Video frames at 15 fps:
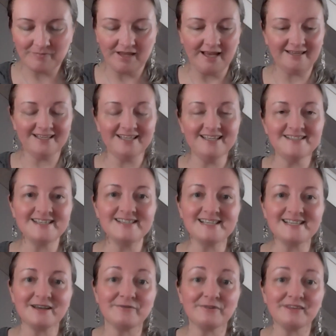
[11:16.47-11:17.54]
And he sees
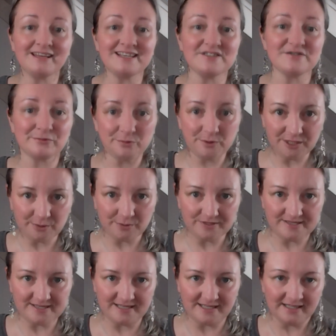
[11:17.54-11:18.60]
everything as
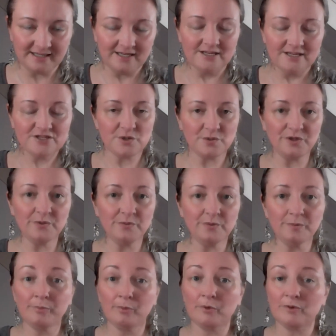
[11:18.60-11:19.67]
frequency. So you were
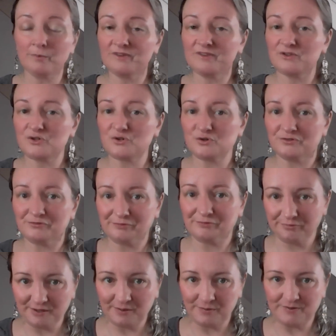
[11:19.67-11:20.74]
born with a certain
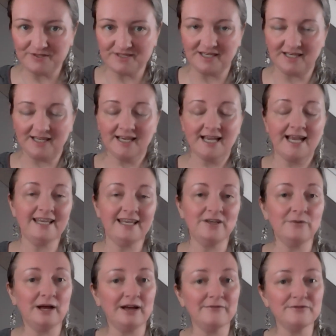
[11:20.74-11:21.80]
frequency and
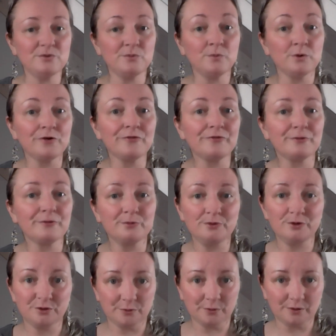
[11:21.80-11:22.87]
you have to work through
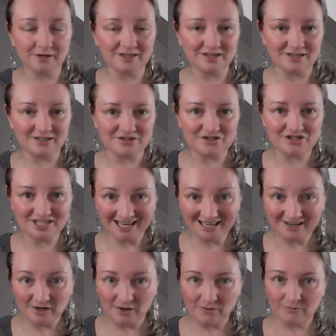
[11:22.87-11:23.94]
your
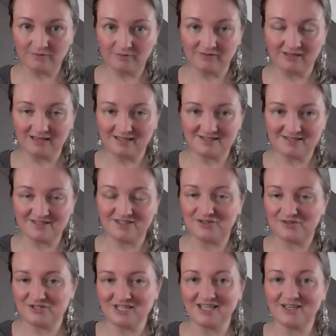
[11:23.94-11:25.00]
shadow,
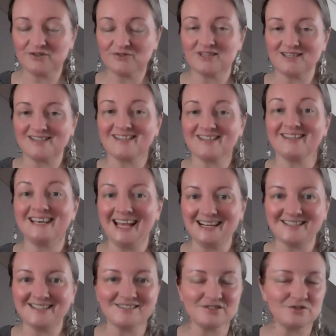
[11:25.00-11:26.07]
that's
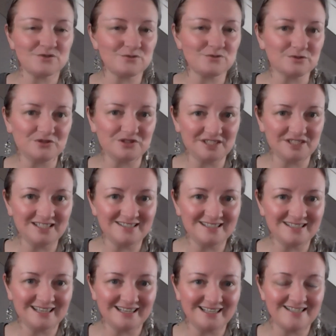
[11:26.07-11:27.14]
connected to the gene
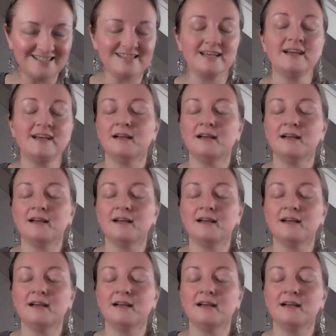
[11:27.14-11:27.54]
keys.